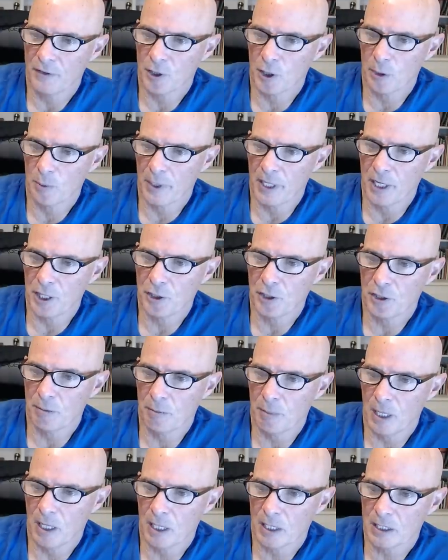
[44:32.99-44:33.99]
termination
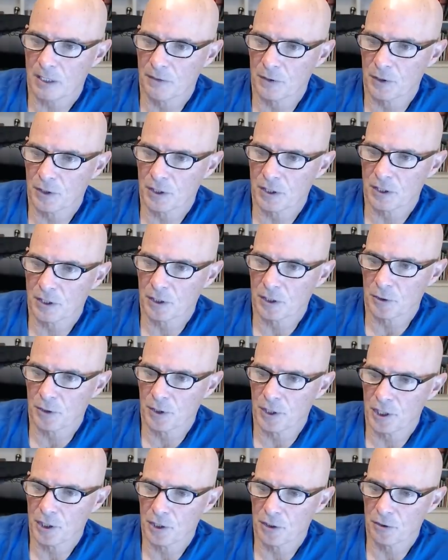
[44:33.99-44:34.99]
box versus a
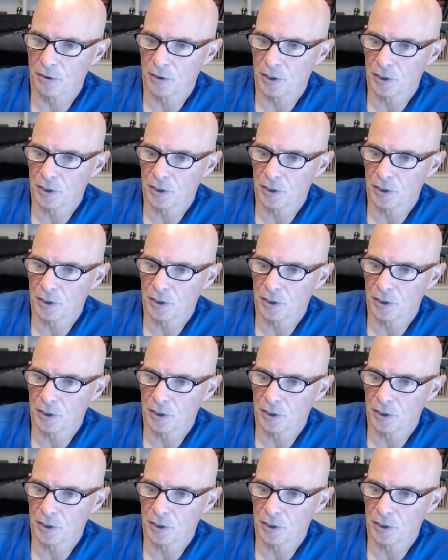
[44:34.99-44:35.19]
traditional